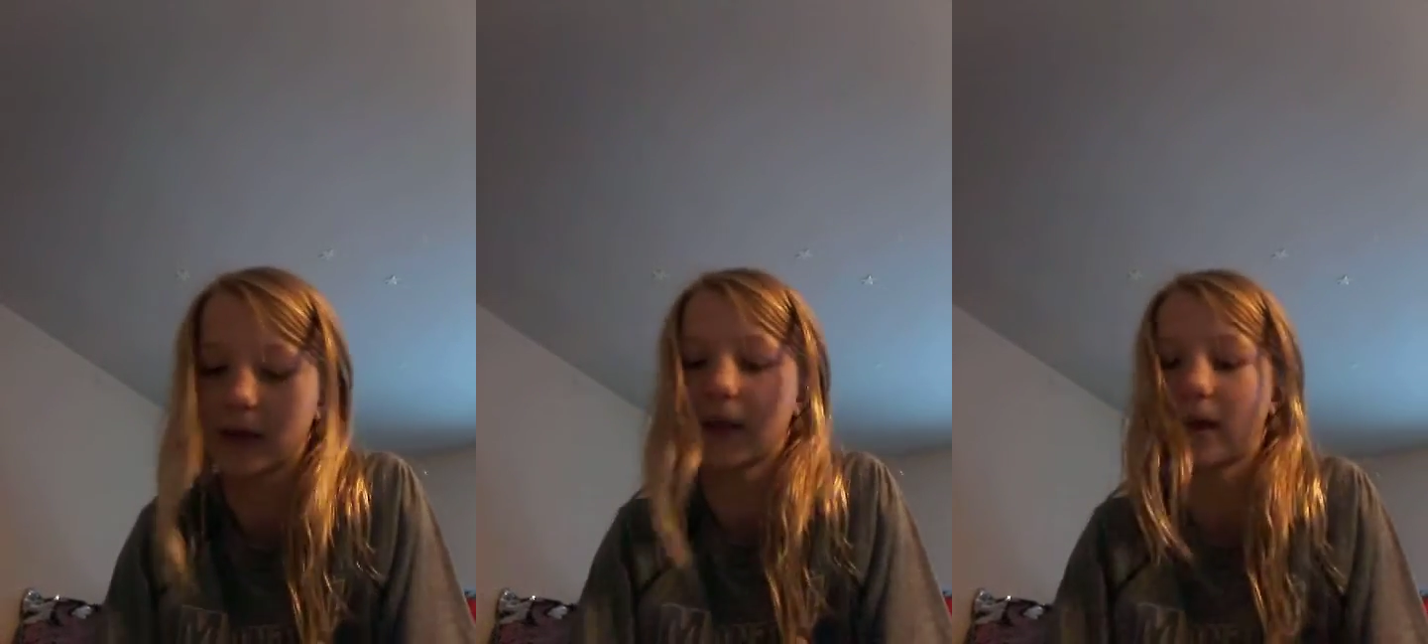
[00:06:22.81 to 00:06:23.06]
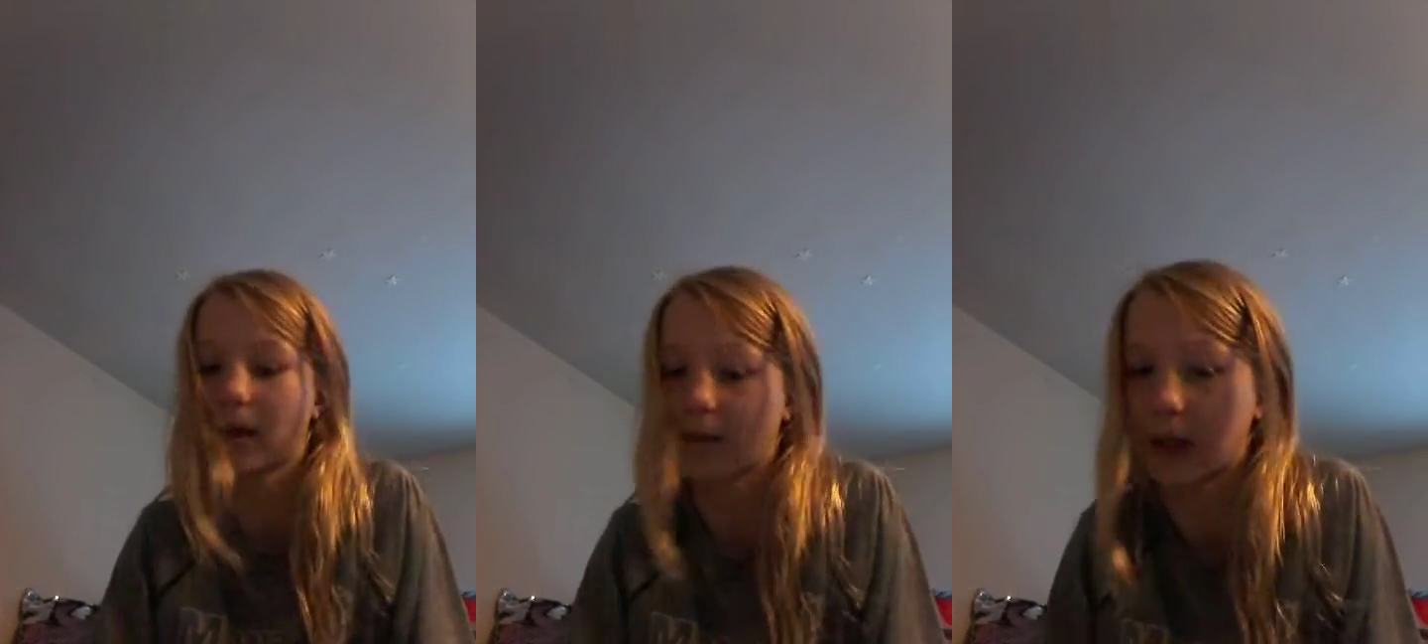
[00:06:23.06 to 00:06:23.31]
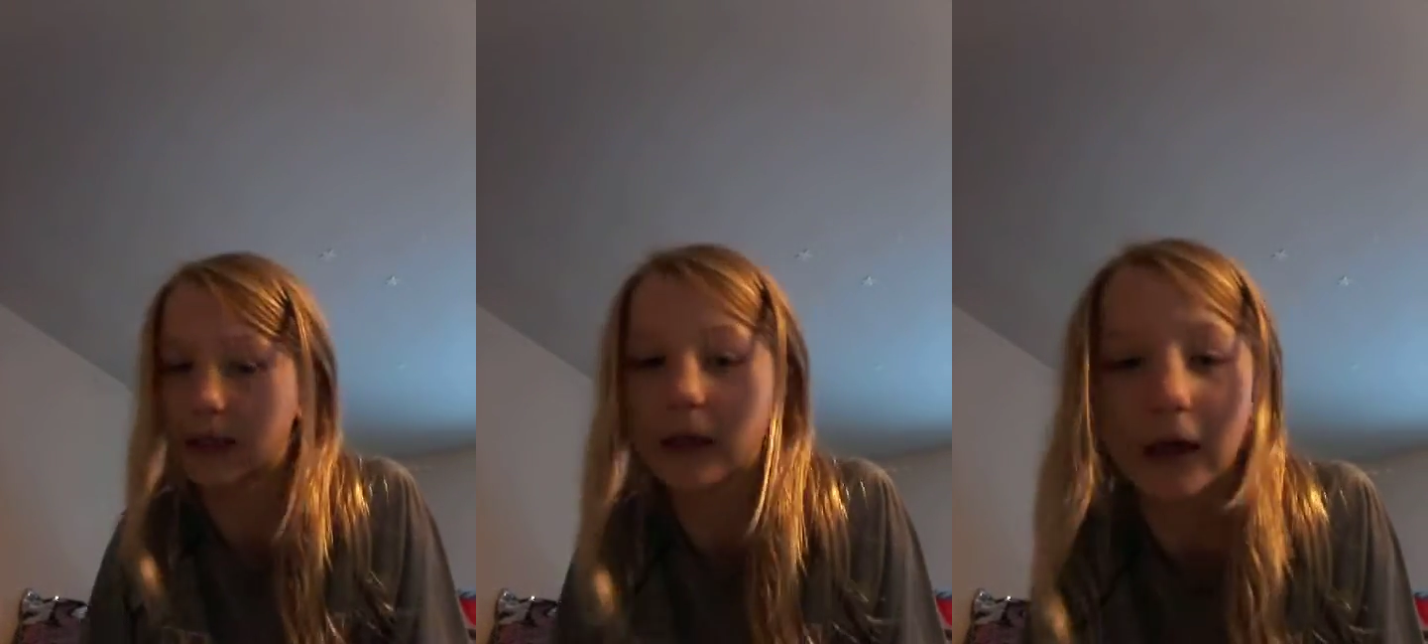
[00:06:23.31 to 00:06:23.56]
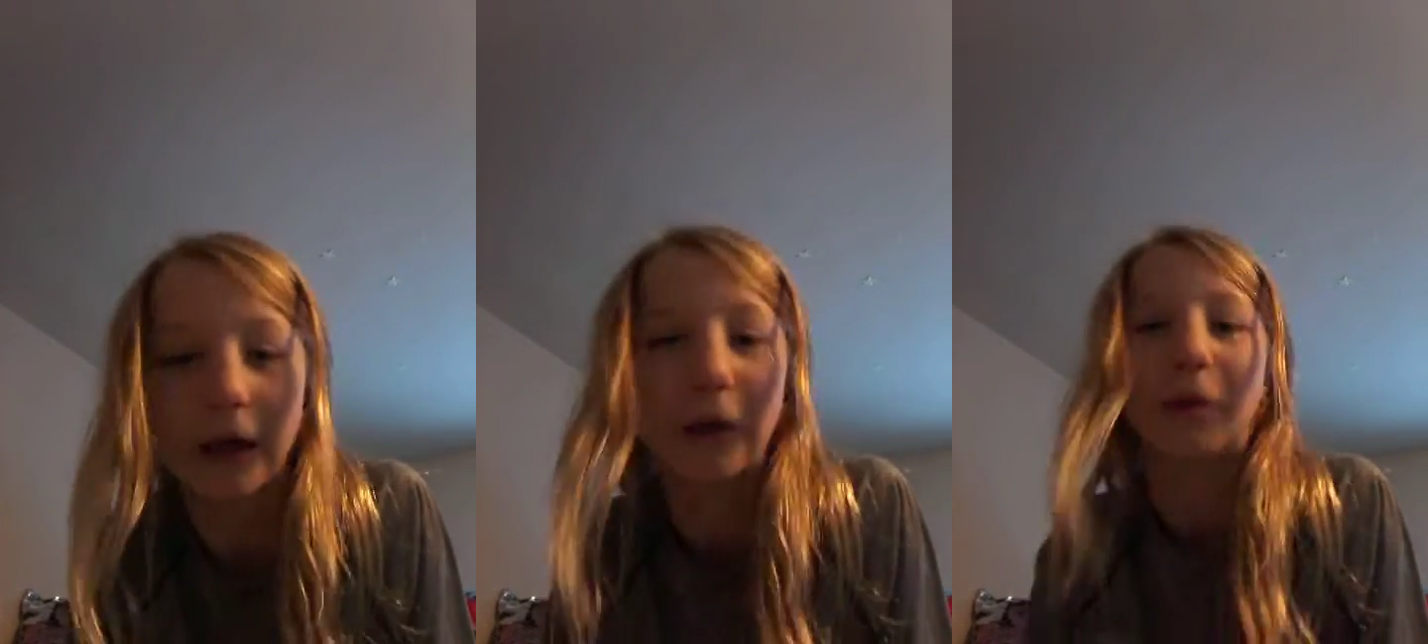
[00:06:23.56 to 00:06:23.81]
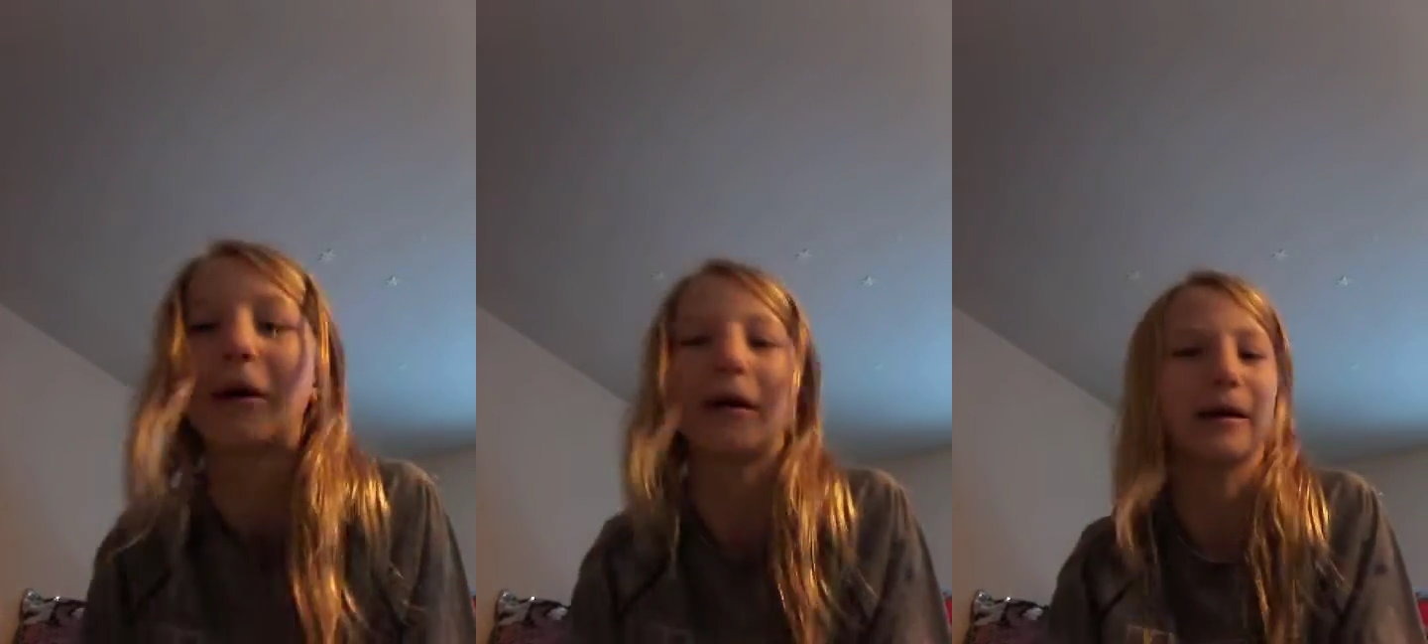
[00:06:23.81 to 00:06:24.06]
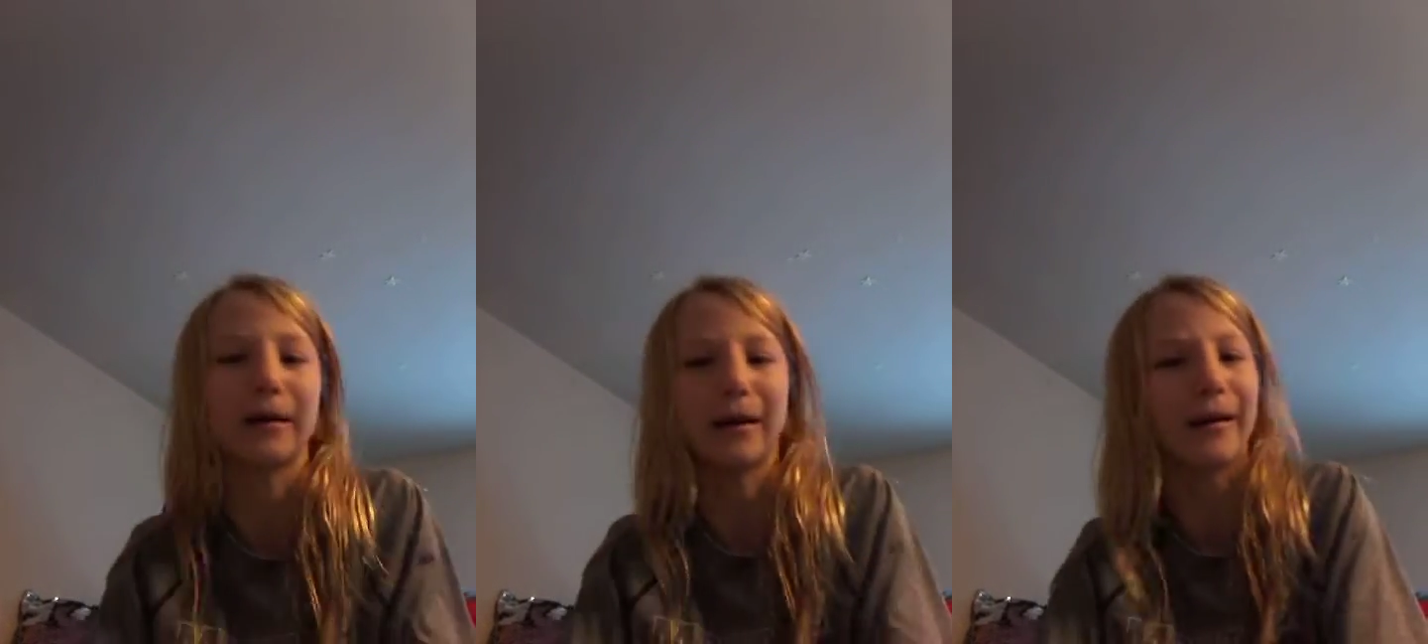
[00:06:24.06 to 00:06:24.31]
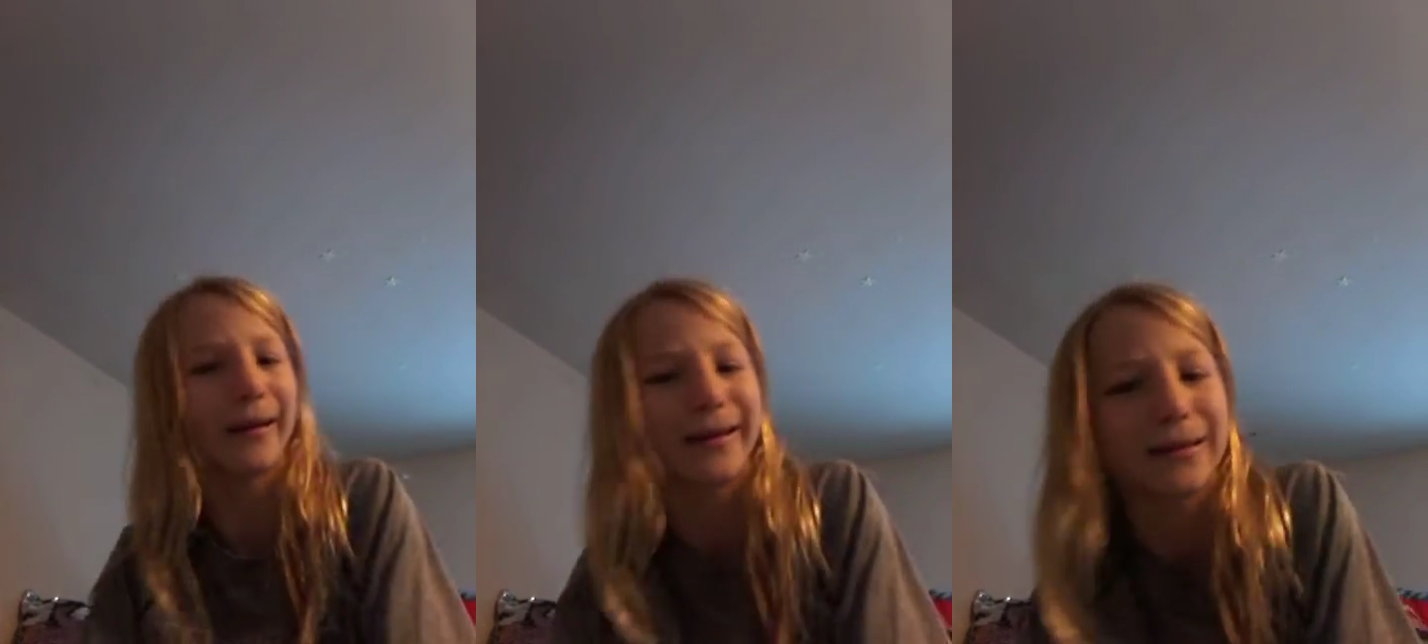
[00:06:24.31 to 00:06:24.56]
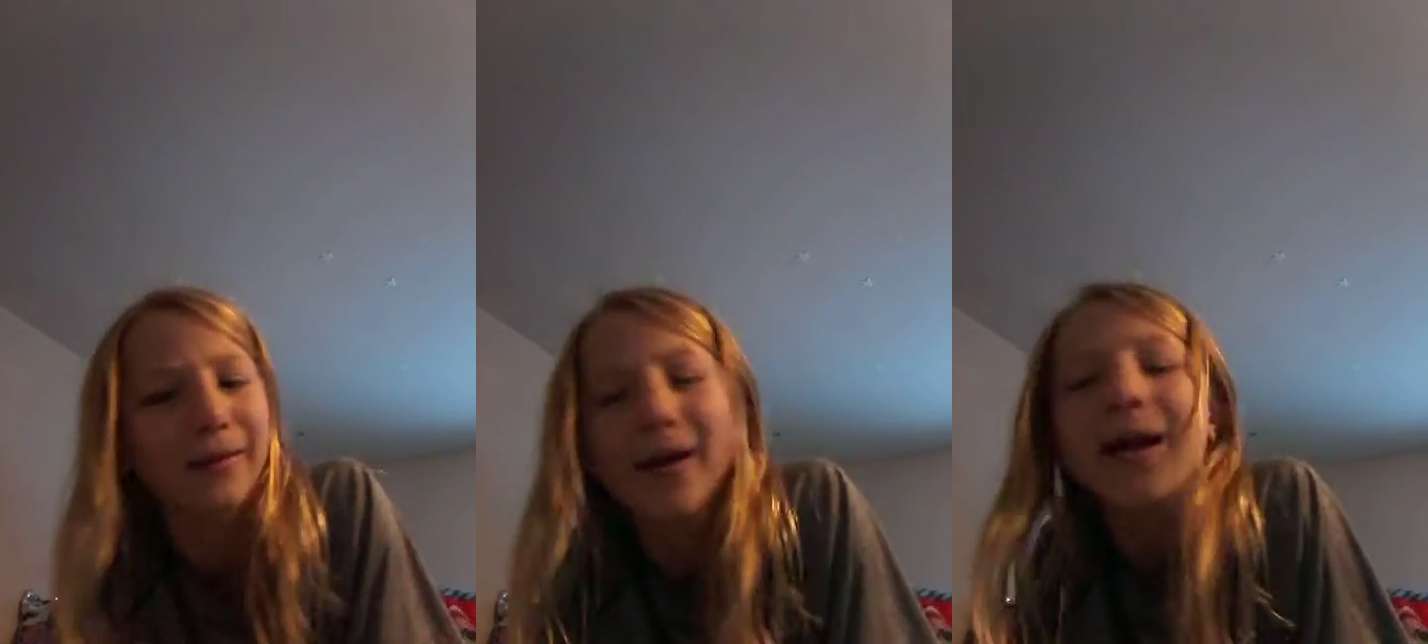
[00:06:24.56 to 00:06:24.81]
taking my dog on a walk and all
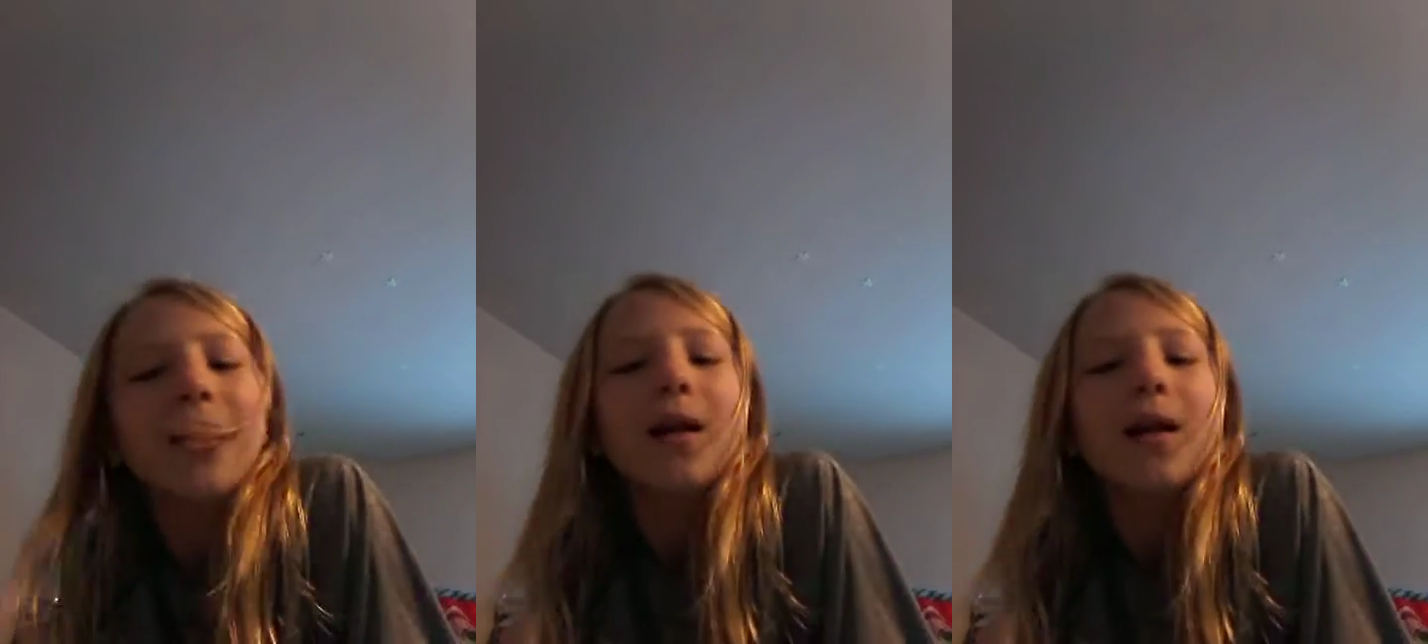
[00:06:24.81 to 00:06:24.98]
that stuff